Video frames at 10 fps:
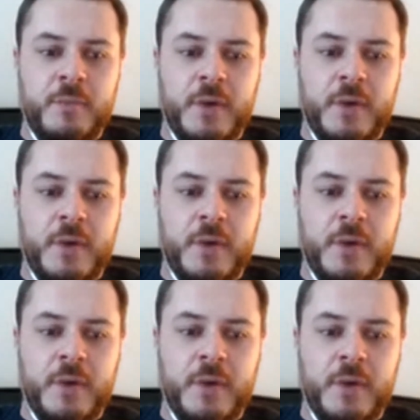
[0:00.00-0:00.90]

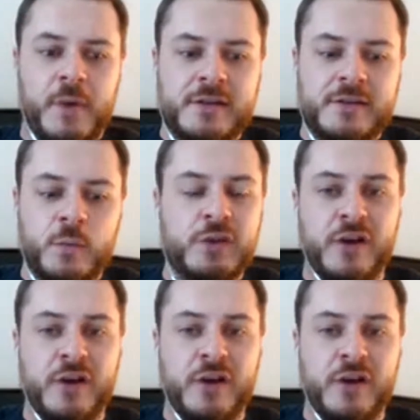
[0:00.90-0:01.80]
And
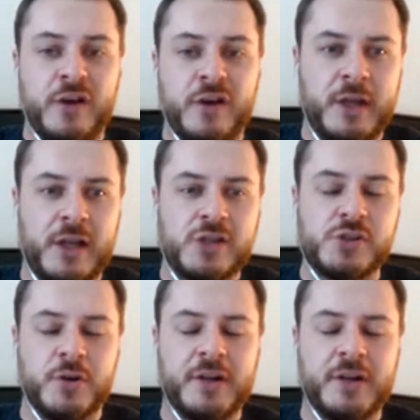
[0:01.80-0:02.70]
we followed suit
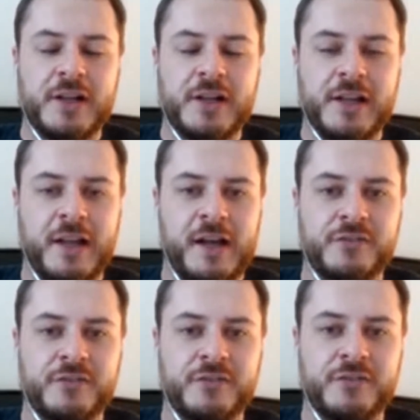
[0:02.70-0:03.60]
shortly
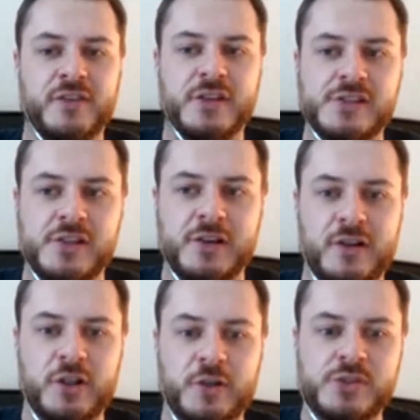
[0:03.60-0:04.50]
after that and just
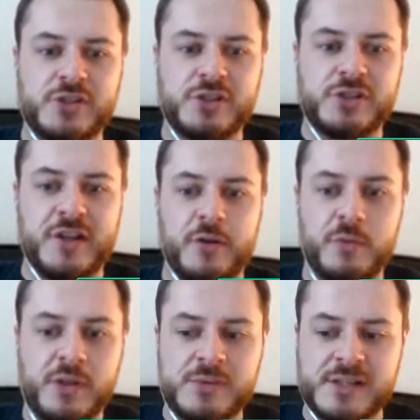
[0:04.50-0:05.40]
advised all our clubs to shut
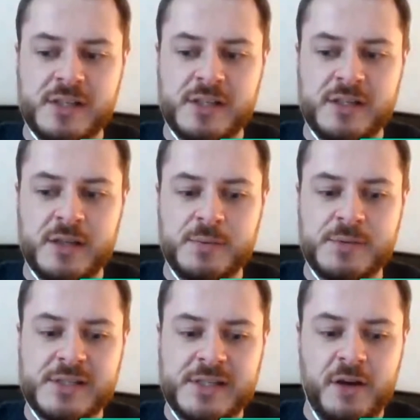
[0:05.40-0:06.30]
down. It was
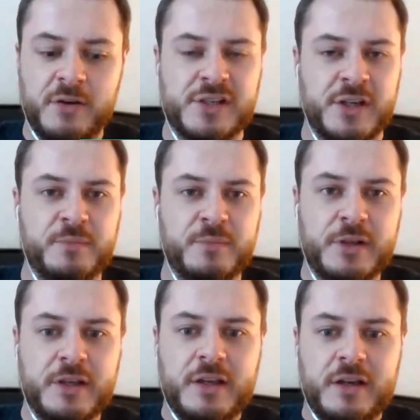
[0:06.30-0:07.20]
a scary
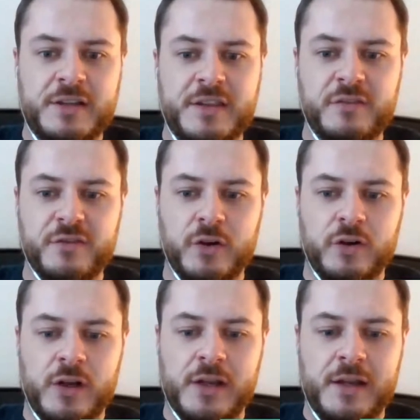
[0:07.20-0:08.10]
time, I think,
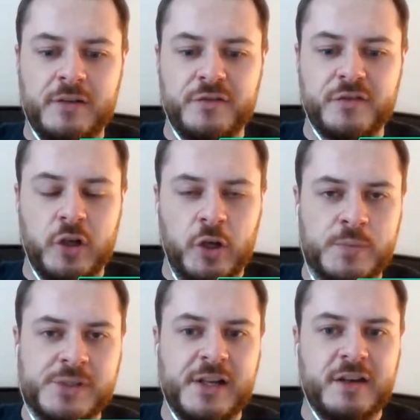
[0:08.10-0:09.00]
for a lot of
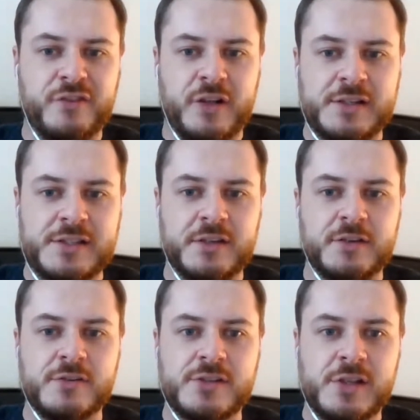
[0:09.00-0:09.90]
clubs, a lot of
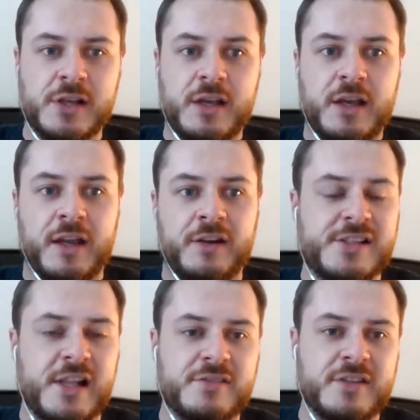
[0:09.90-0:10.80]
volunteers, and
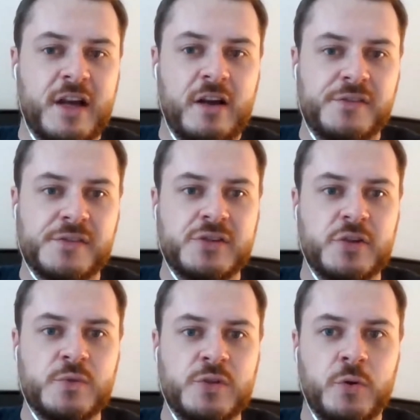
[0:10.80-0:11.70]
ourselves in the office in
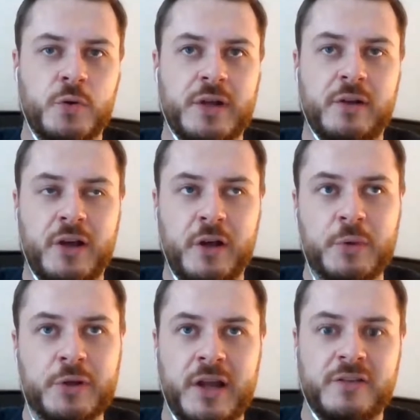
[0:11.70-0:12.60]
terms of knowing how long are
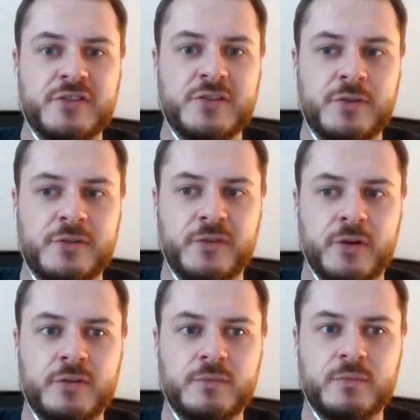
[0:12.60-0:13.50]
we going to have to do this
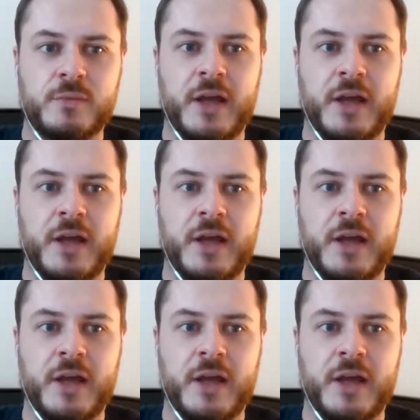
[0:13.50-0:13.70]
for,